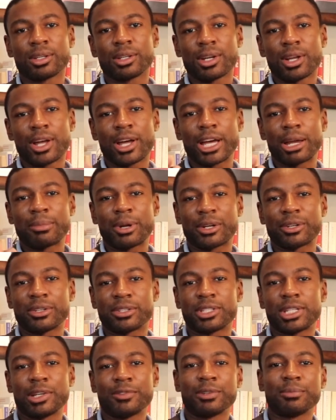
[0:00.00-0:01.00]
Hi, I'm Dr.
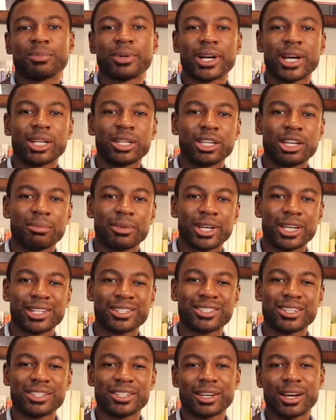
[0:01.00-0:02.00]
Stephen Bradley. I'm an
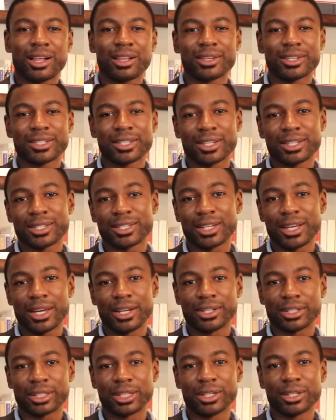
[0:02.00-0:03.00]
anesthesiologist
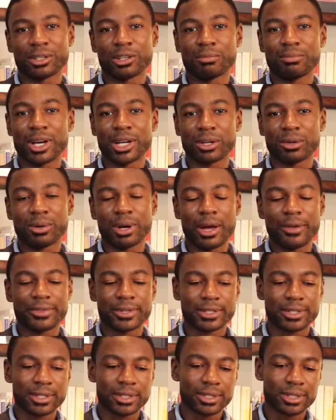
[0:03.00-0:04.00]
and clinical medical
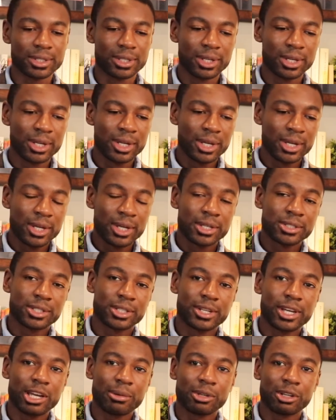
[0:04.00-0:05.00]
ethicist.
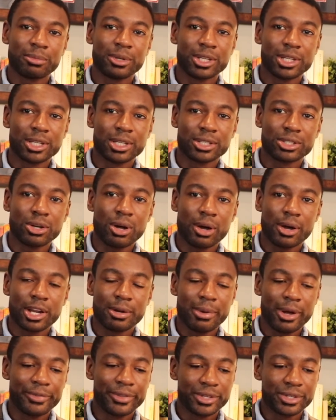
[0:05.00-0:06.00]
Today I'm going to be talking
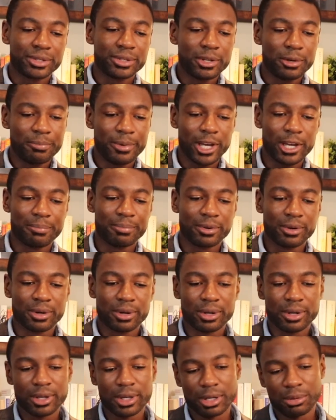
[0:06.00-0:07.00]
about this new
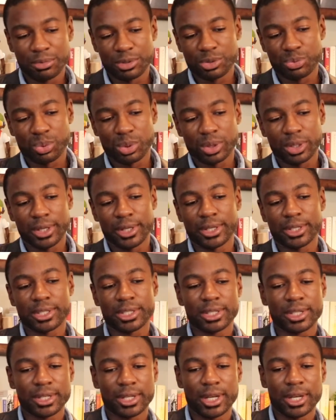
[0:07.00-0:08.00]
paper. It was
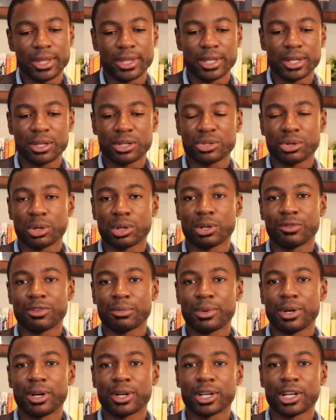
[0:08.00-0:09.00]
released in the Journal of
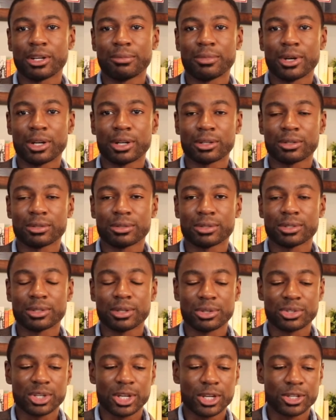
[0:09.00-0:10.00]
American Medical
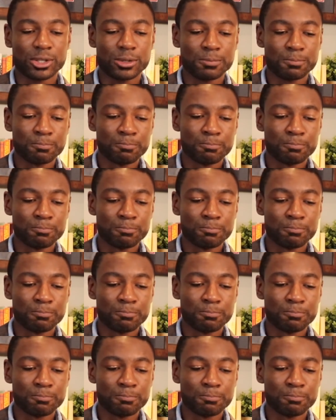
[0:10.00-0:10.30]
Association,